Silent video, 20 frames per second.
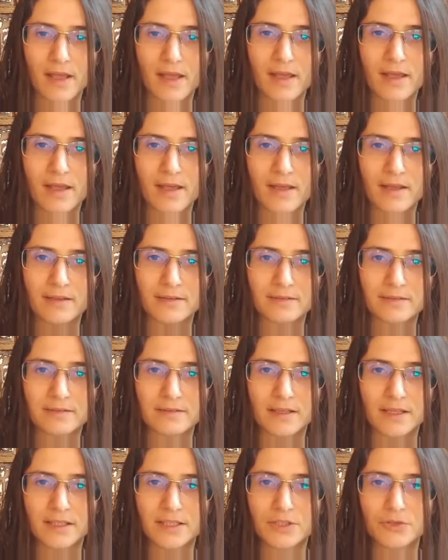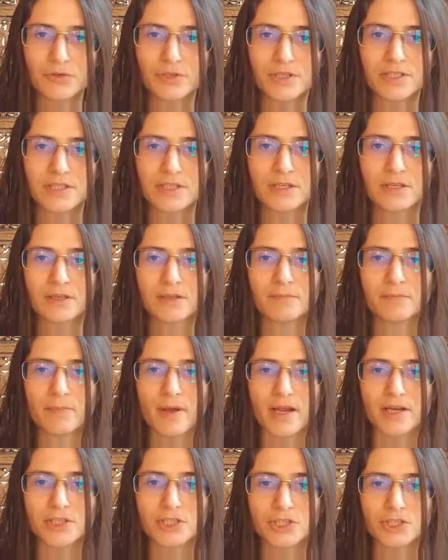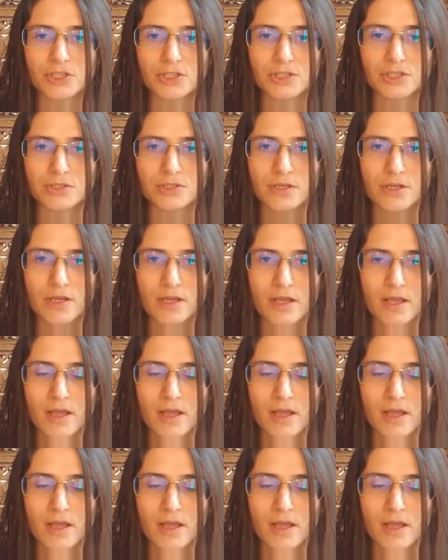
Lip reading: and a decrease in pastures.